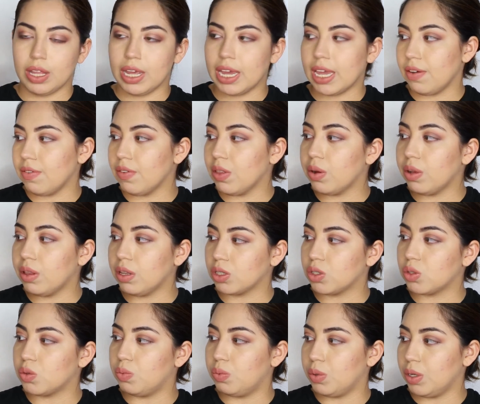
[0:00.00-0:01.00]
Like, even though it
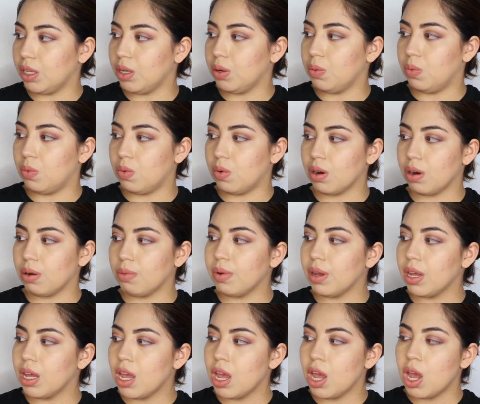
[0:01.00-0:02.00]
looks really warm,
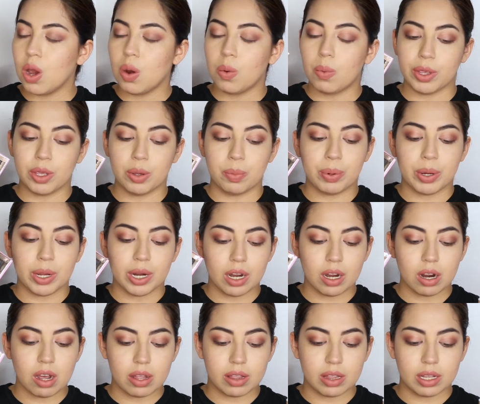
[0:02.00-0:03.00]
when you put
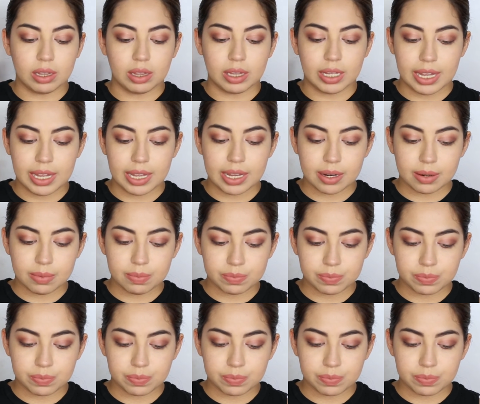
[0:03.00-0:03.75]
it on the lid,